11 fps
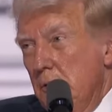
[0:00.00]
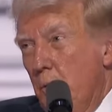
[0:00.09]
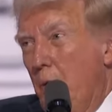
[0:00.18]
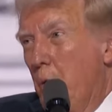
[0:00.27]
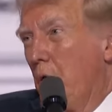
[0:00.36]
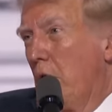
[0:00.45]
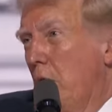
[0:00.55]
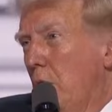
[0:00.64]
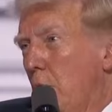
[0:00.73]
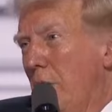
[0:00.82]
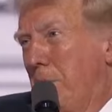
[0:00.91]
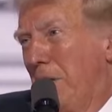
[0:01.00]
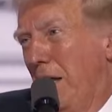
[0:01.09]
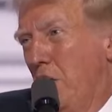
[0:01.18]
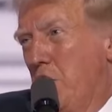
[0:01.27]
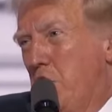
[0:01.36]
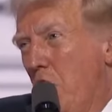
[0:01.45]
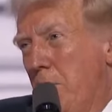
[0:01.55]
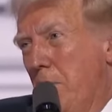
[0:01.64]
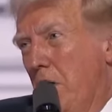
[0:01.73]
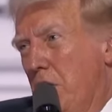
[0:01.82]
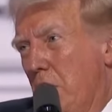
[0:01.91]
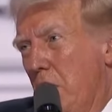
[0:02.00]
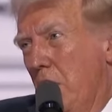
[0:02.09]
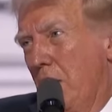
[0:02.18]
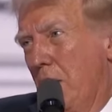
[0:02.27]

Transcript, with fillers: We will replenish our military